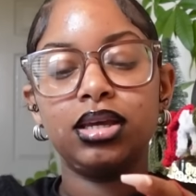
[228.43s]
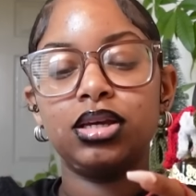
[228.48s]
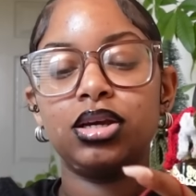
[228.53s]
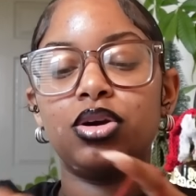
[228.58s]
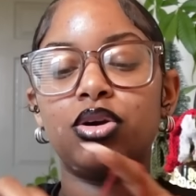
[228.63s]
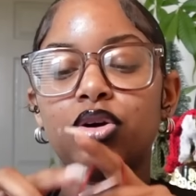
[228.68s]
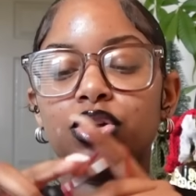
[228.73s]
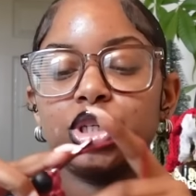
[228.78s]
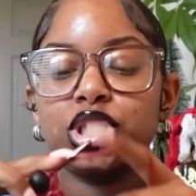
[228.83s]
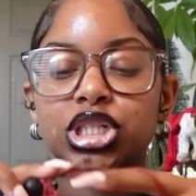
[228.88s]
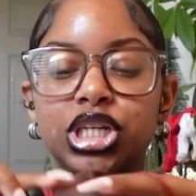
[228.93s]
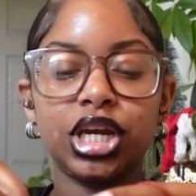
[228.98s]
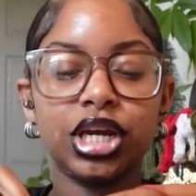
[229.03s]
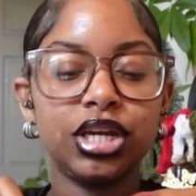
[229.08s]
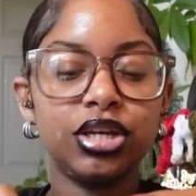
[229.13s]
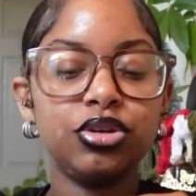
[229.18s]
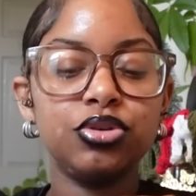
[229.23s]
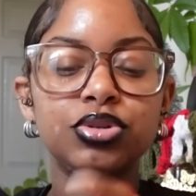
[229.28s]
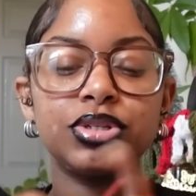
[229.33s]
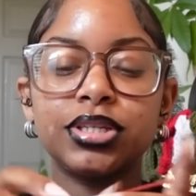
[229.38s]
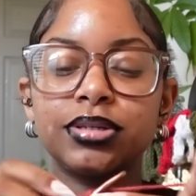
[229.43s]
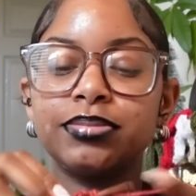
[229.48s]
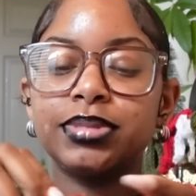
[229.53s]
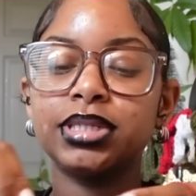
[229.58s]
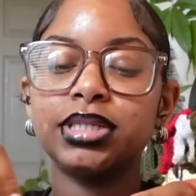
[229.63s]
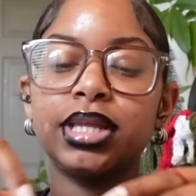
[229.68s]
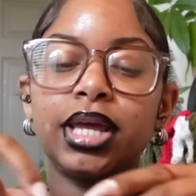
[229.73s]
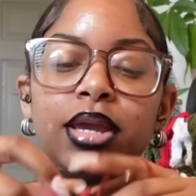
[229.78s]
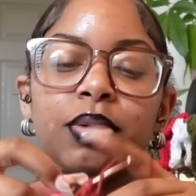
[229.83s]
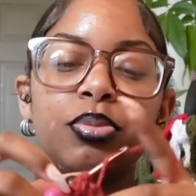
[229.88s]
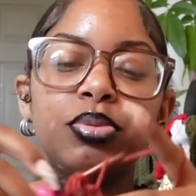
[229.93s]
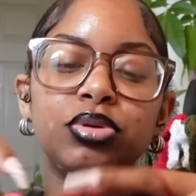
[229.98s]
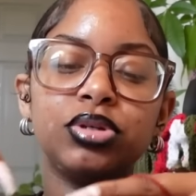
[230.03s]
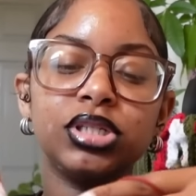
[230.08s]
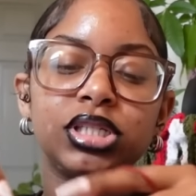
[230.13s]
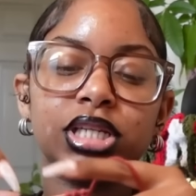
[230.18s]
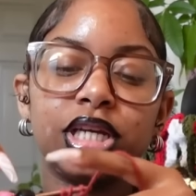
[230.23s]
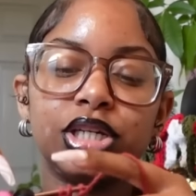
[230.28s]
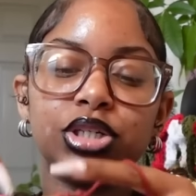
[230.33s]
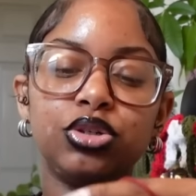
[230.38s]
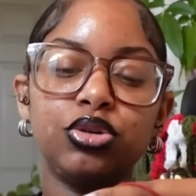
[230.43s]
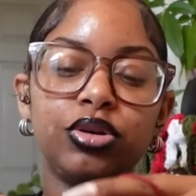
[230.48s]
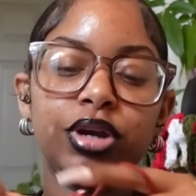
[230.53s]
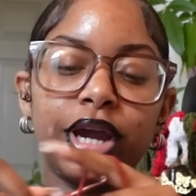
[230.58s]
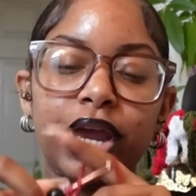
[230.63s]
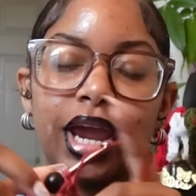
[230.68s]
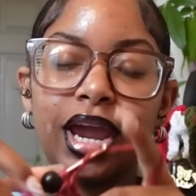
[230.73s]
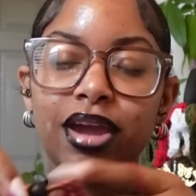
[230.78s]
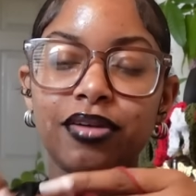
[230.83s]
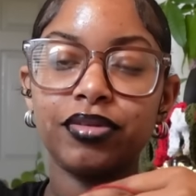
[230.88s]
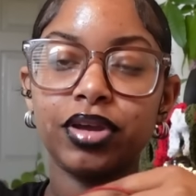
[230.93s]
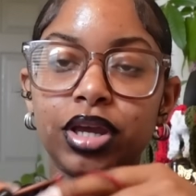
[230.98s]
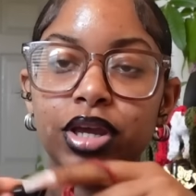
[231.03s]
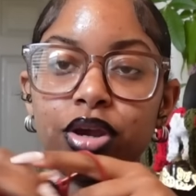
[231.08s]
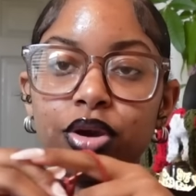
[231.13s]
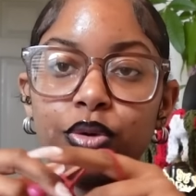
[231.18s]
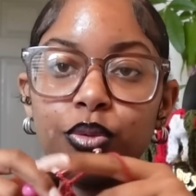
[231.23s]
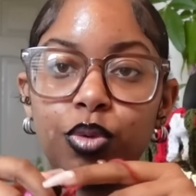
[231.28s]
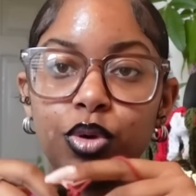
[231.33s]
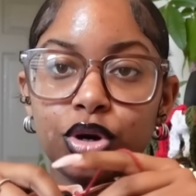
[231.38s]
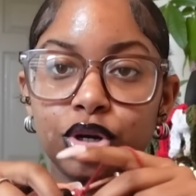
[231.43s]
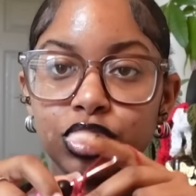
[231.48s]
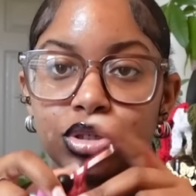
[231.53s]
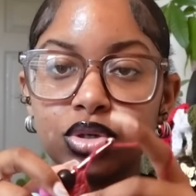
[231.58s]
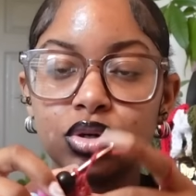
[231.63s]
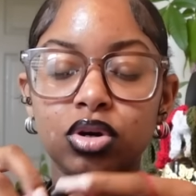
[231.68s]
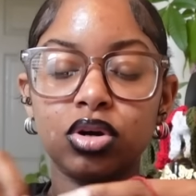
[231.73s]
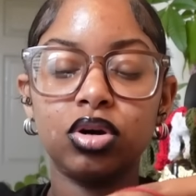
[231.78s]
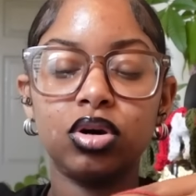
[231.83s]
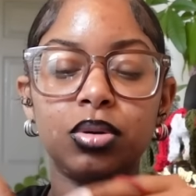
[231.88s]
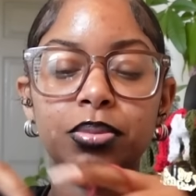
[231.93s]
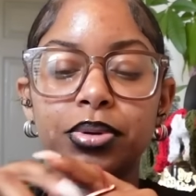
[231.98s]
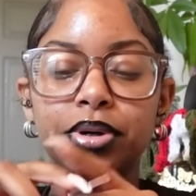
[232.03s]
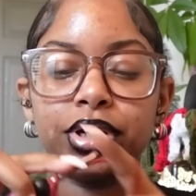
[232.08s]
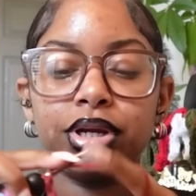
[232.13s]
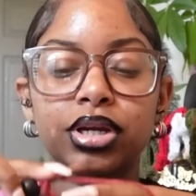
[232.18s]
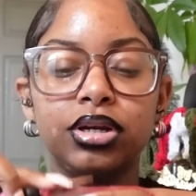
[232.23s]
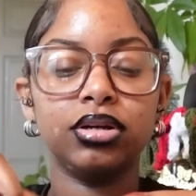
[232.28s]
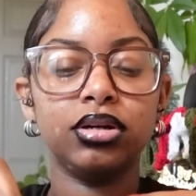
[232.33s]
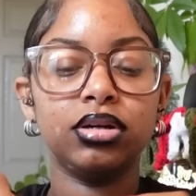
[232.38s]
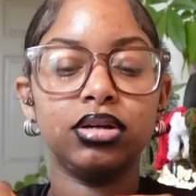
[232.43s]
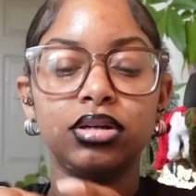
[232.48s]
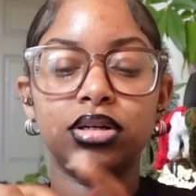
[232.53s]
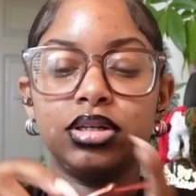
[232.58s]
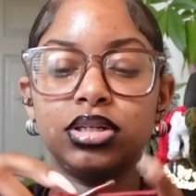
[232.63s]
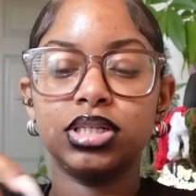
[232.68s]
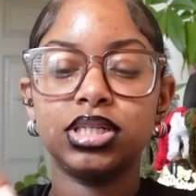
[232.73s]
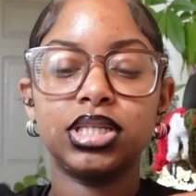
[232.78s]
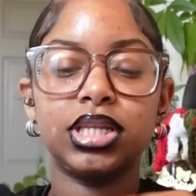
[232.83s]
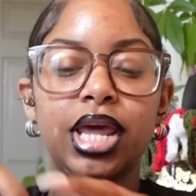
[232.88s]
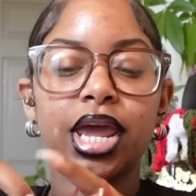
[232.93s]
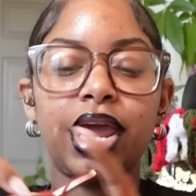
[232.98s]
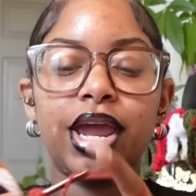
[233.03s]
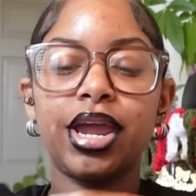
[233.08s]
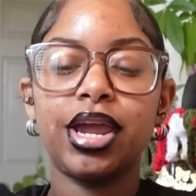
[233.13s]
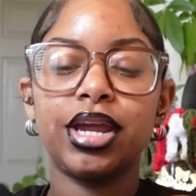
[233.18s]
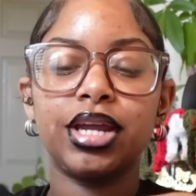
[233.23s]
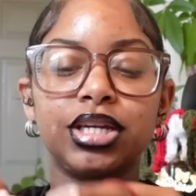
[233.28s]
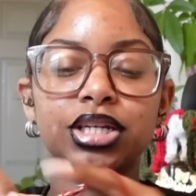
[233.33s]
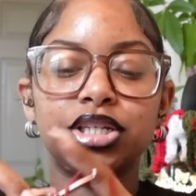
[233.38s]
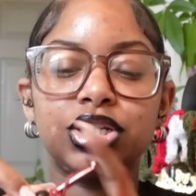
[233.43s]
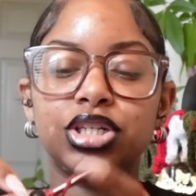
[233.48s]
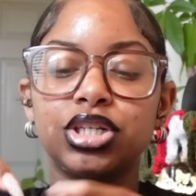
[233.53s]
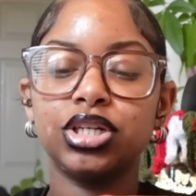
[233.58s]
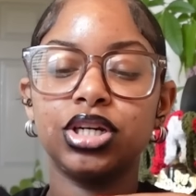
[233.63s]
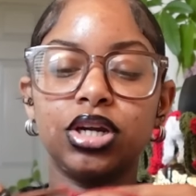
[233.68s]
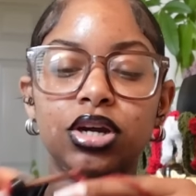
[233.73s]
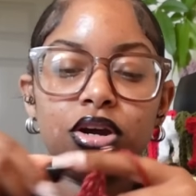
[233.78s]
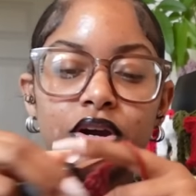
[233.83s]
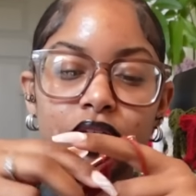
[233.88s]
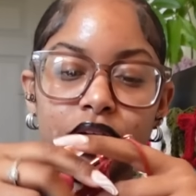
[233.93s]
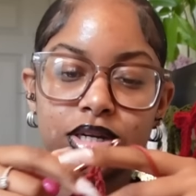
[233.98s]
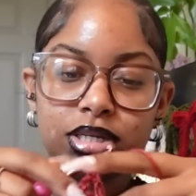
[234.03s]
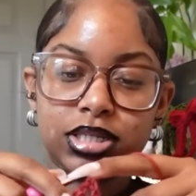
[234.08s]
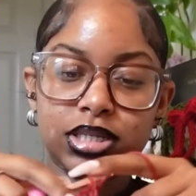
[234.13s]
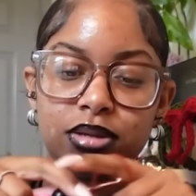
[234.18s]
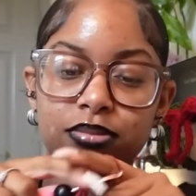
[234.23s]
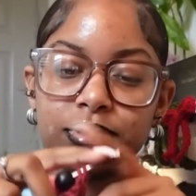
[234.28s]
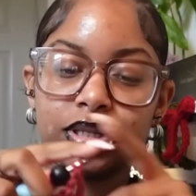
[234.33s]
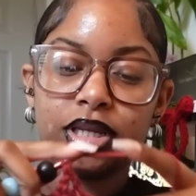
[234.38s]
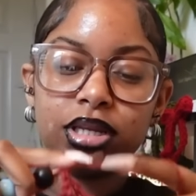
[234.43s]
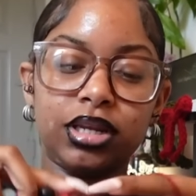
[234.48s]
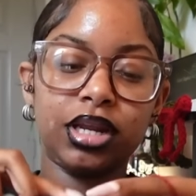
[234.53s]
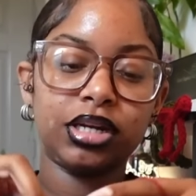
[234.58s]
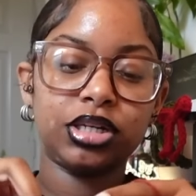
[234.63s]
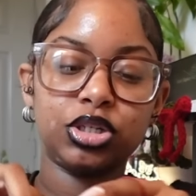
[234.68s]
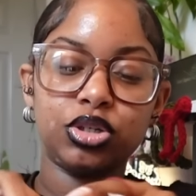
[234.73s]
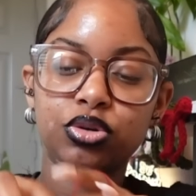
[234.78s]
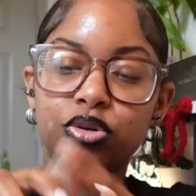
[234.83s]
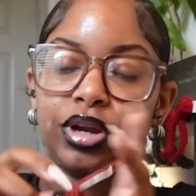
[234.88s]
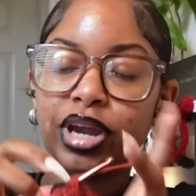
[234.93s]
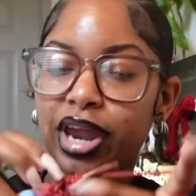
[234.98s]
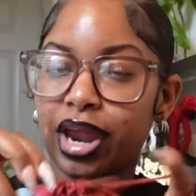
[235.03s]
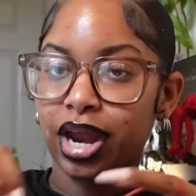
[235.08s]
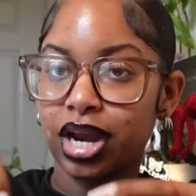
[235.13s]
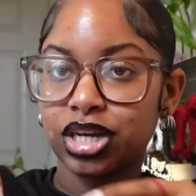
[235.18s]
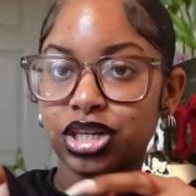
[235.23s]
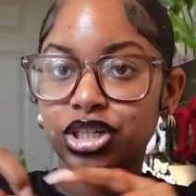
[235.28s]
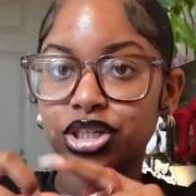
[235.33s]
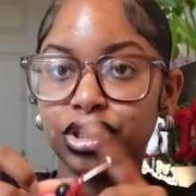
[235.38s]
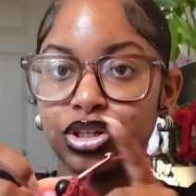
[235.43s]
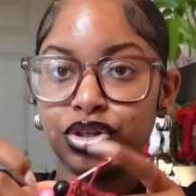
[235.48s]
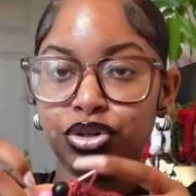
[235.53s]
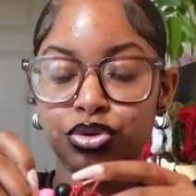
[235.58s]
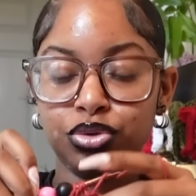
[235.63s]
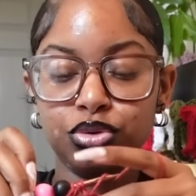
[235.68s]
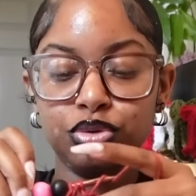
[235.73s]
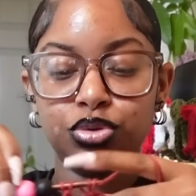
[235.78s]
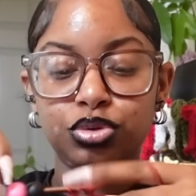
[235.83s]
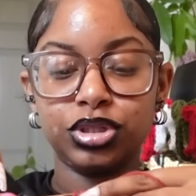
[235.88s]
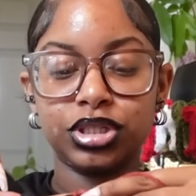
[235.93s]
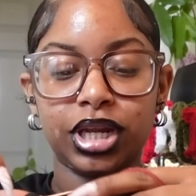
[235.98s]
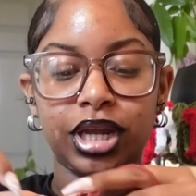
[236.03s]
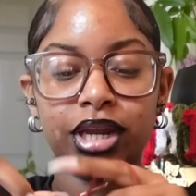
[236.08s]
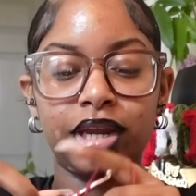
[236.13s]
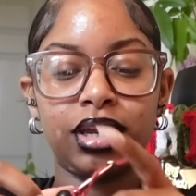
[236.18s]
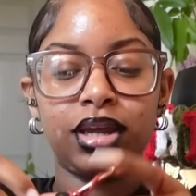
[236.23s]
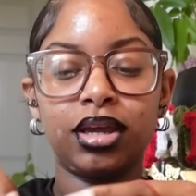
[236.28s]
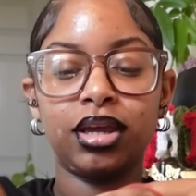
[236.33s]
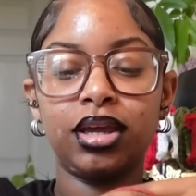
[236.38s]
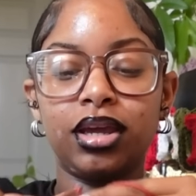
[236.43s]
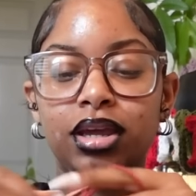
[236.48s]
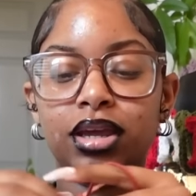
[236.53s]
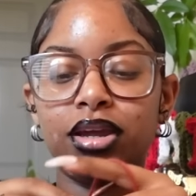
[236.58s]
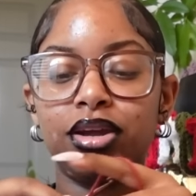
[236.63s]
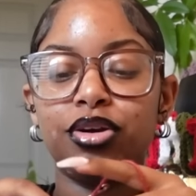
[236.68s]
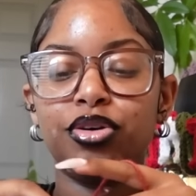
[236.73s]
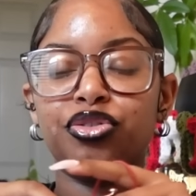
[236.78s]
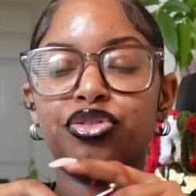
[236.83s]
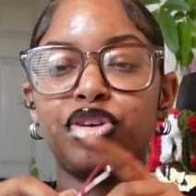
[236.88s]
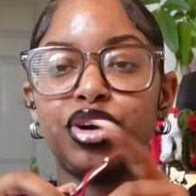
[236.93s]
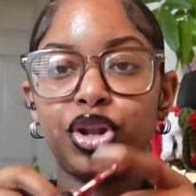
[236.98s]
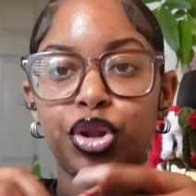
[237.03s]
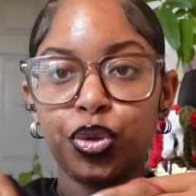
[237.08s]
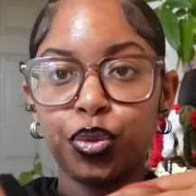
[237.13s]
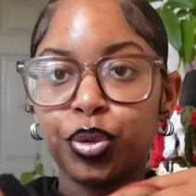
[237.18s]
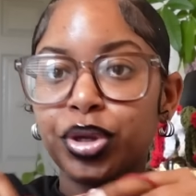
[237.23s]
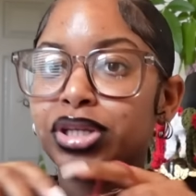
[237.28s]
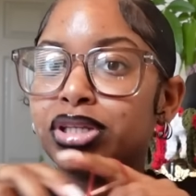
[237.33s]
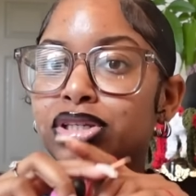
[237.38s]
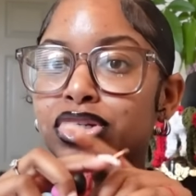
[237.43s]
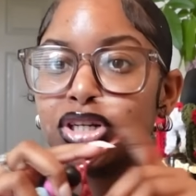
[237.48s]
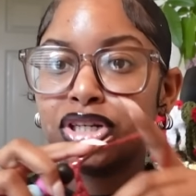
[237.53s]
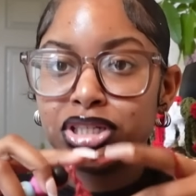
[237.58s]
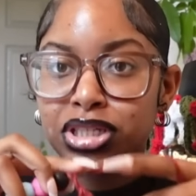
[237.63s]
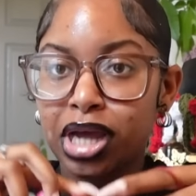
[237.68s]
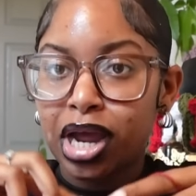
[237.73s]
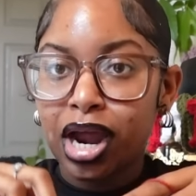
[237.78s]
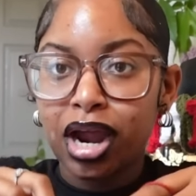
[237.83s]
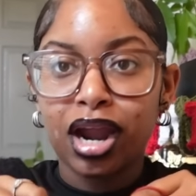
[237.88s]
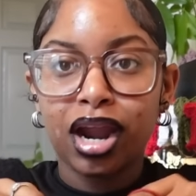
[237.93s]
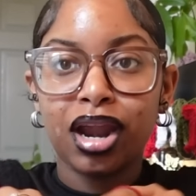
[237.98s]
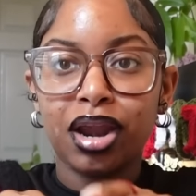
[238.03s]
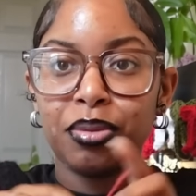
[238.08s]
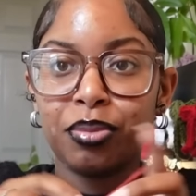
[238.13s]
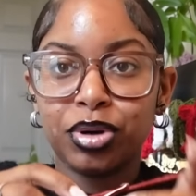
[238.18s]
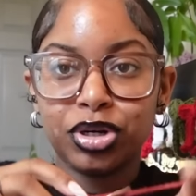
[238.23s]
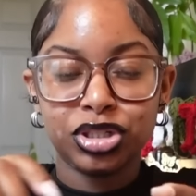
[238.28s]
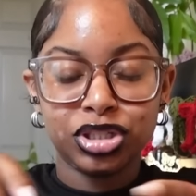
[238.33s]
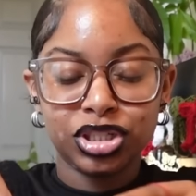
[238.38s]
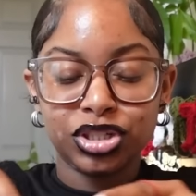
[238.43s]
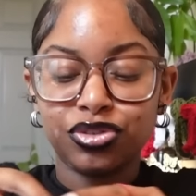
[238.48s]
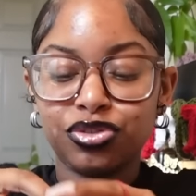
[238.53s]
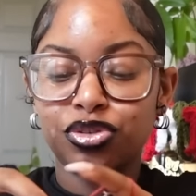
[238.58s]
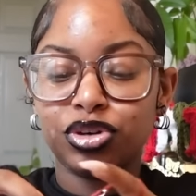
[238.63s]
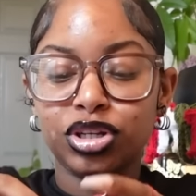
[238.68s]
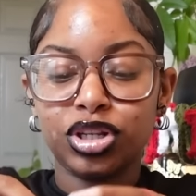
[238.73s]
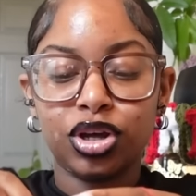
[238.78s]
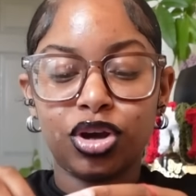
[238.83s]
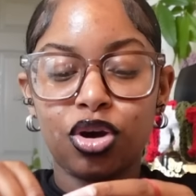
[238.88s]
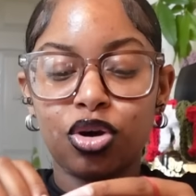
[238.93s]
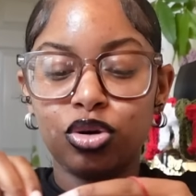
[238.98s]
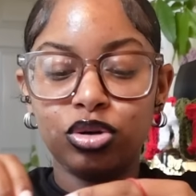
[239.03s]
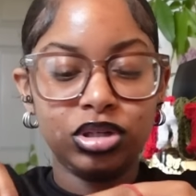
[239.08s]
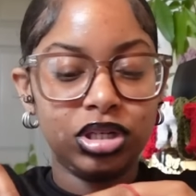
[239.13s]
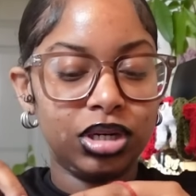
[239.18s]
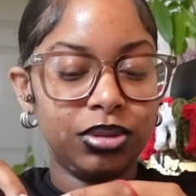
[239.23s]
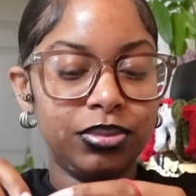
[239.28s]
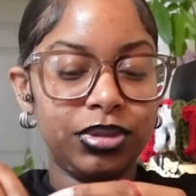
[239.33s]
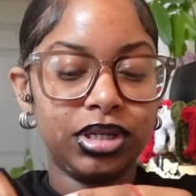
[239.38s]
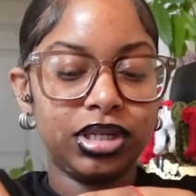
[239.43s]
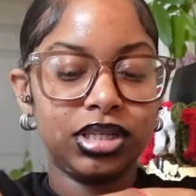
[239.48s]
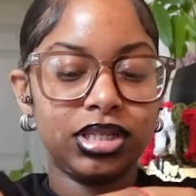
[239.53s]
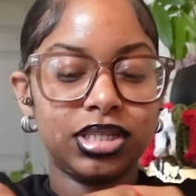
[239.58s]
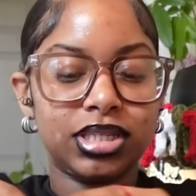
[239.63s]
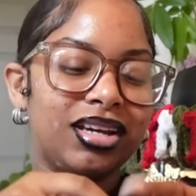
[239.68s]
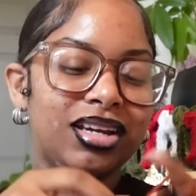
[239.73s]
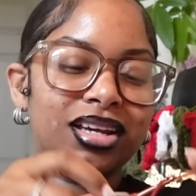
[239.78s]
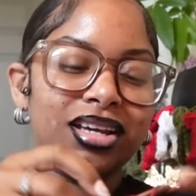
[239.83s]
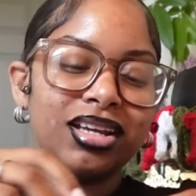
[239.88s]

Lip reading: Crochet you some staples that you can have in your wardrobe or your stash, or something that you can actually use like for the winter time or just for the colder months.